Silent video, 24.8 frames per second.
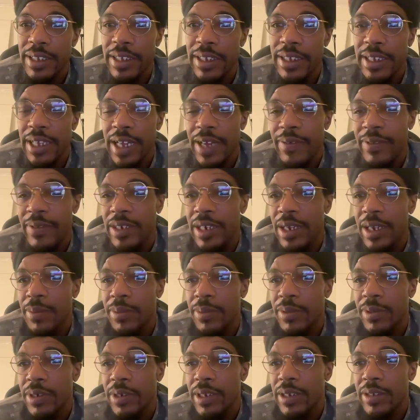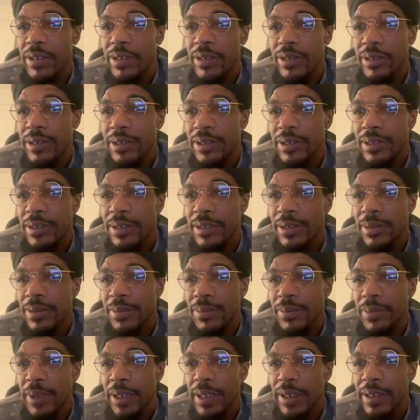I have a couple others,
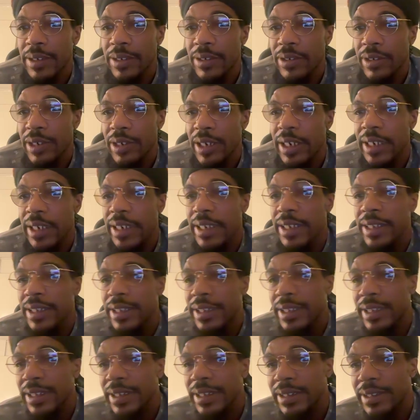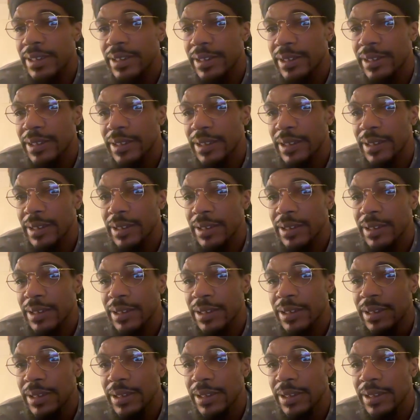but you can get this
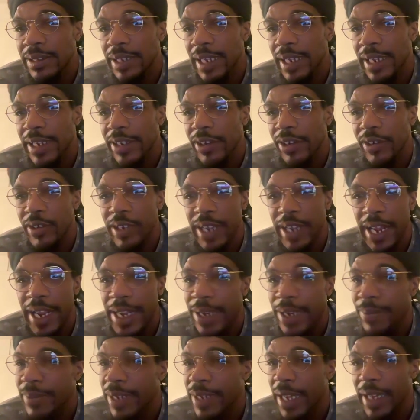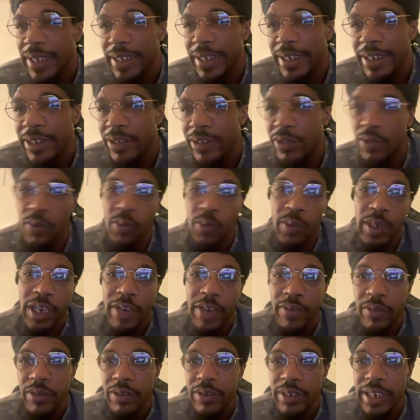to say your name .eth or
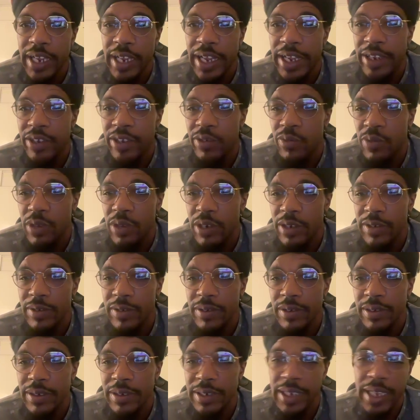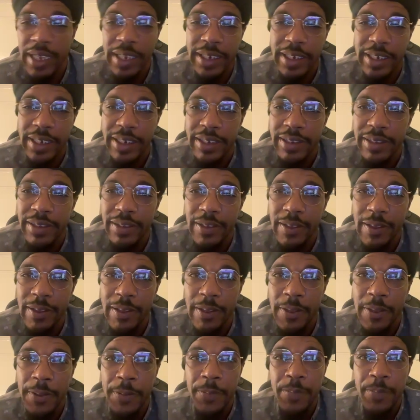whatever tag you want .eth
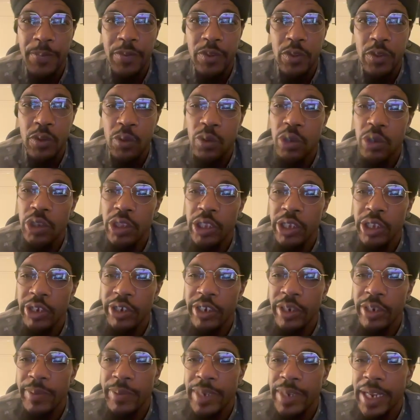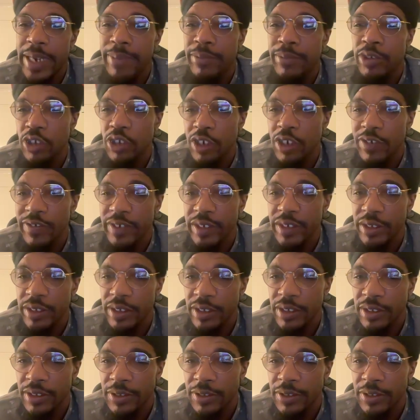through Ethereum name service.